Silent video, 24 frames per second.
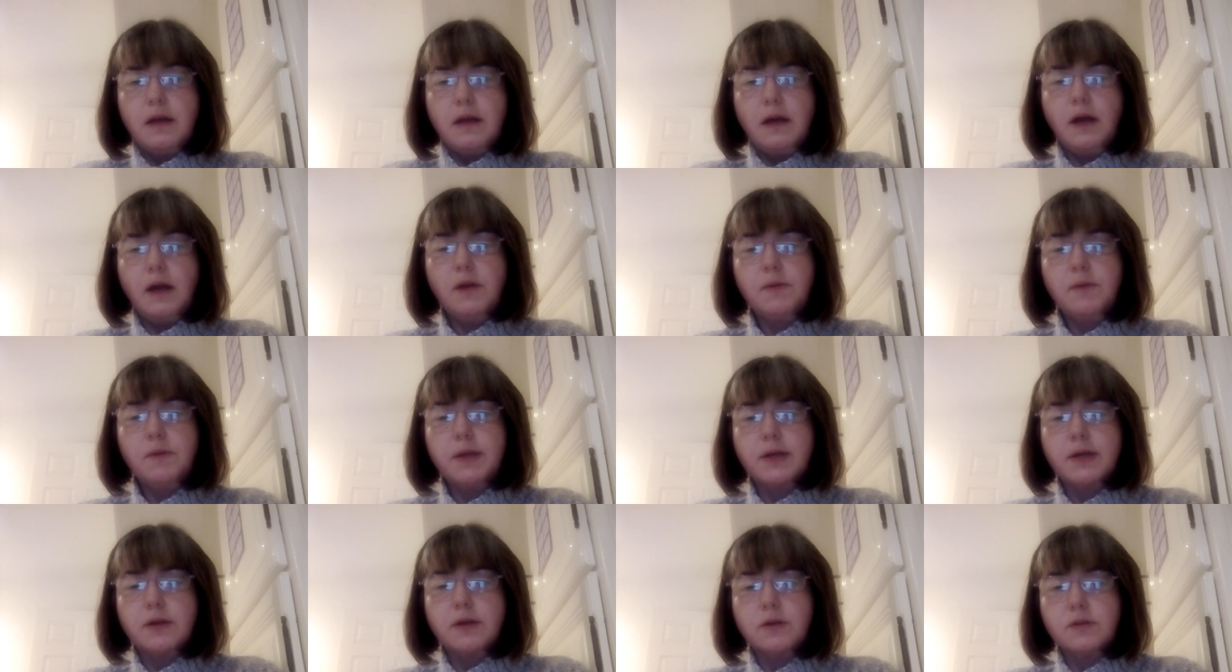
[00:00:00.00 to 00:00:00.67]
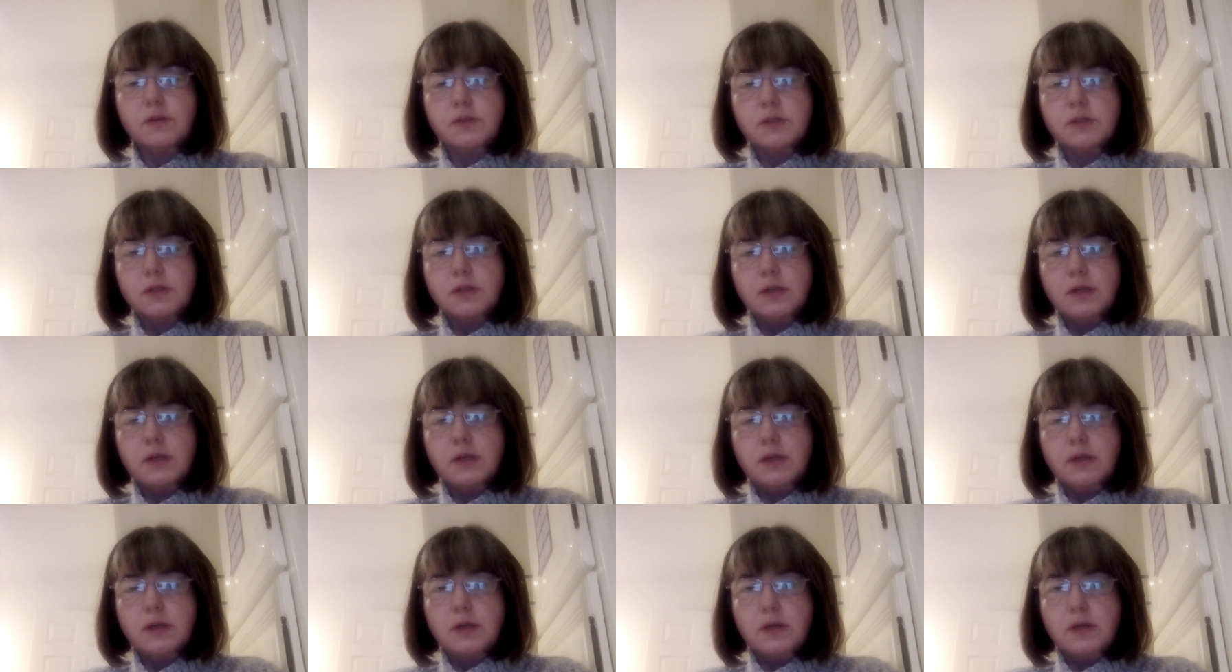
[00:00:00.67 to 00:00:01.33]
Holy God,
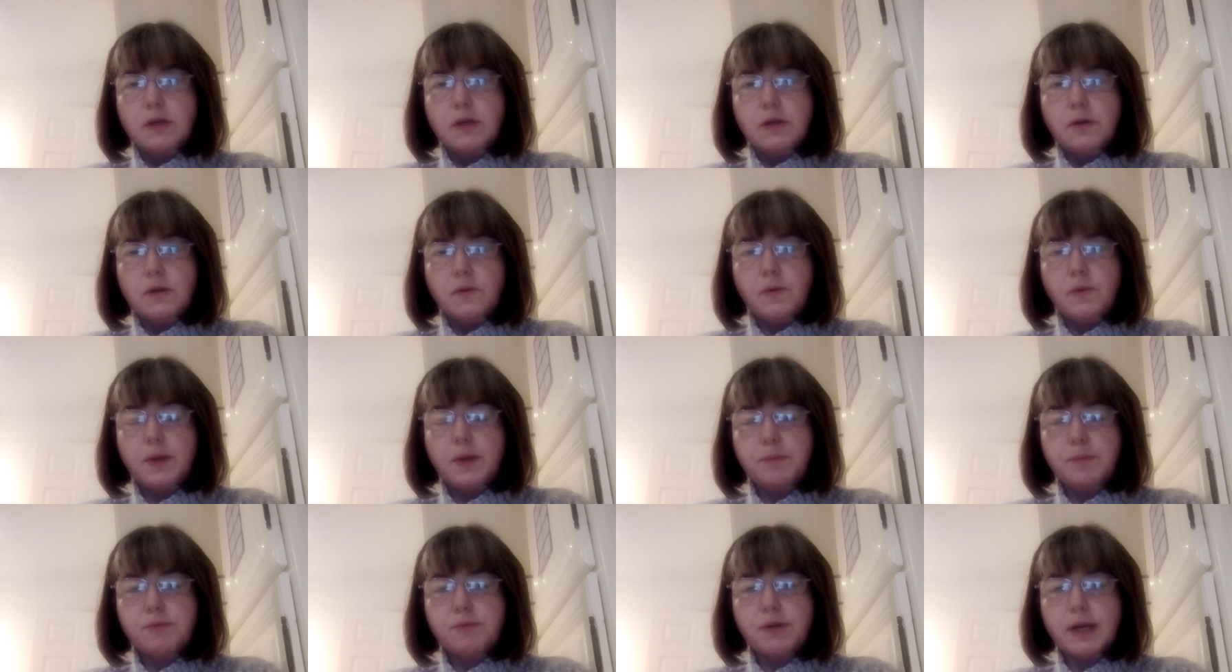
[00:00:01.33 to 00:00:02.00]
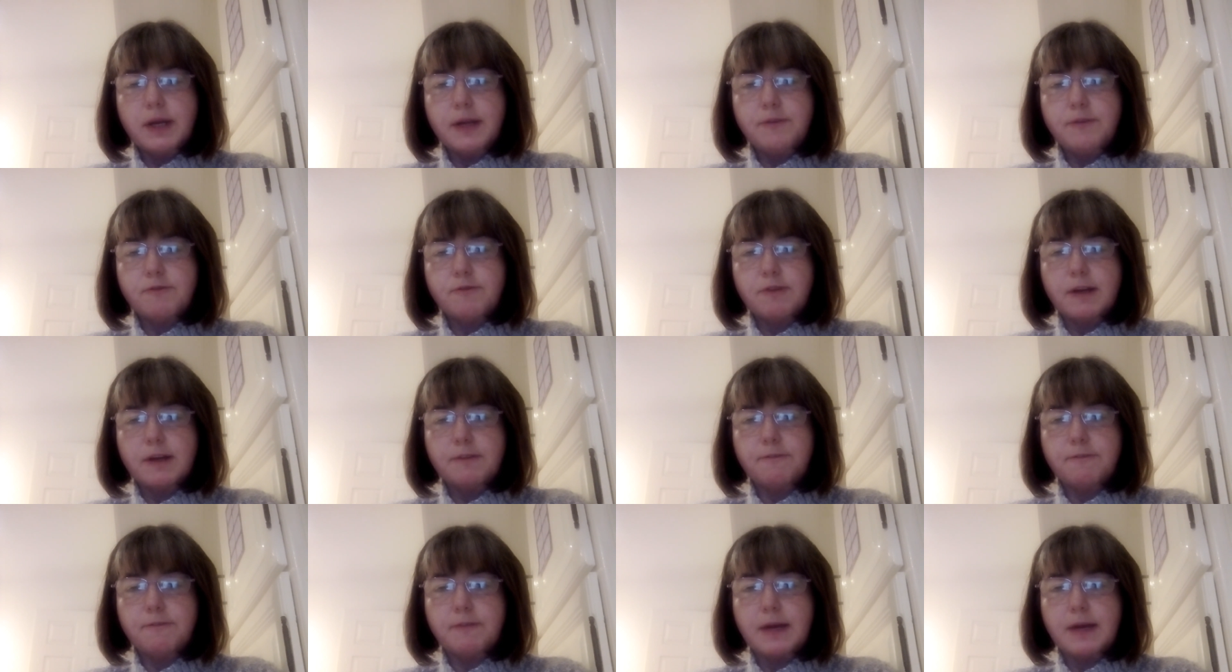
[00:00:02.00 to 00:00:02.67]
we pray for
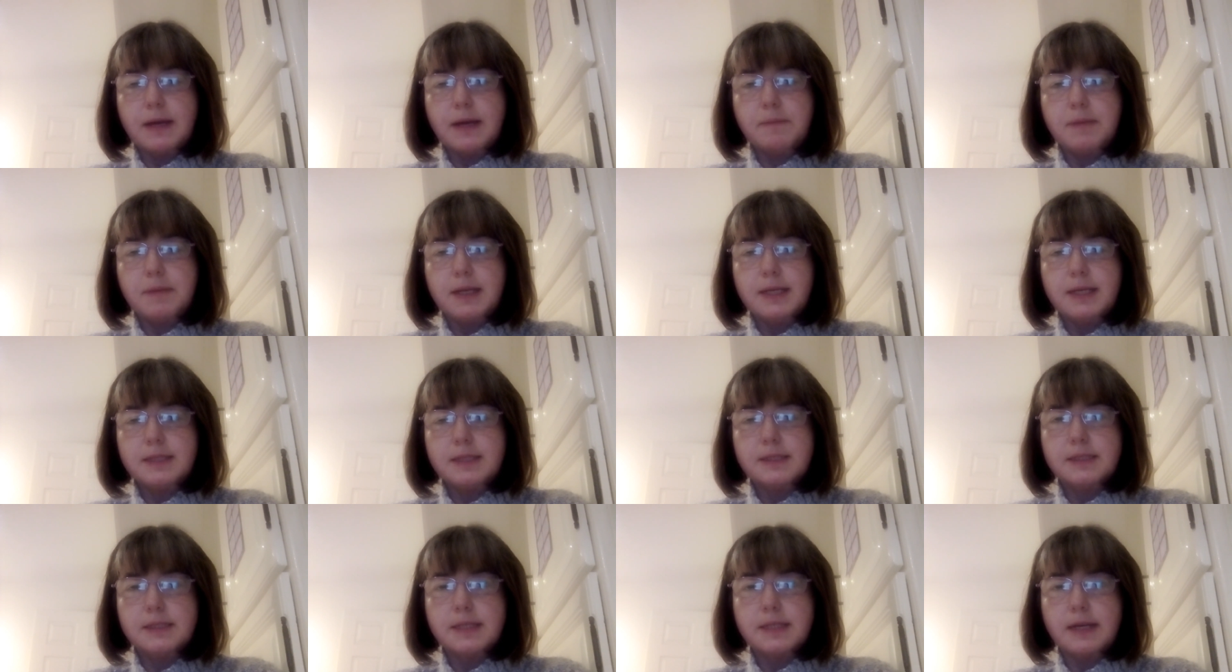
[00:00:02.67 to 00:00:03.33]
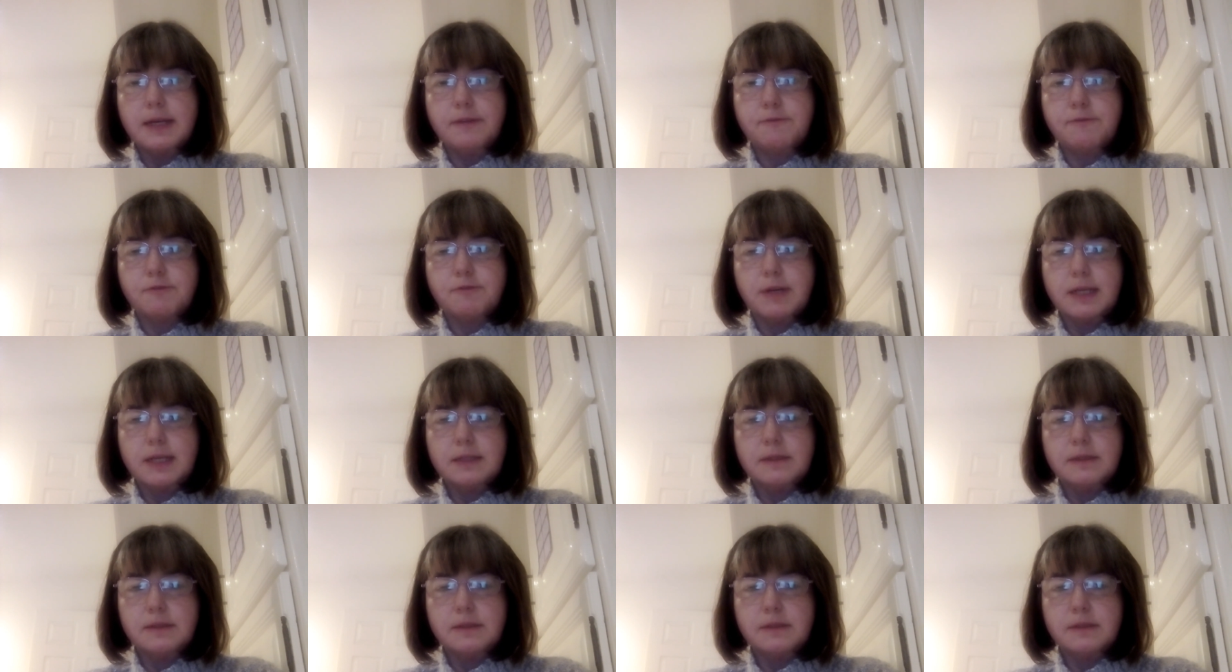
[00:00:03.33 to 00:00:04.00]
our families and our
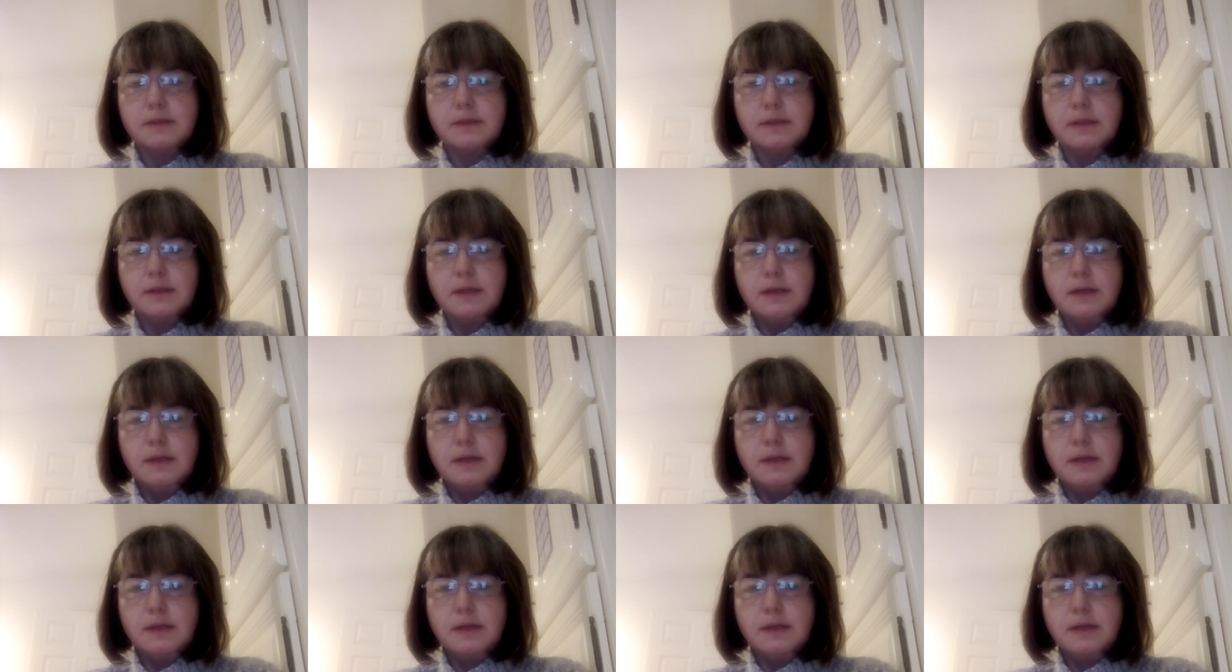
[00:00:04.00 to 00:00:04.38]
friends,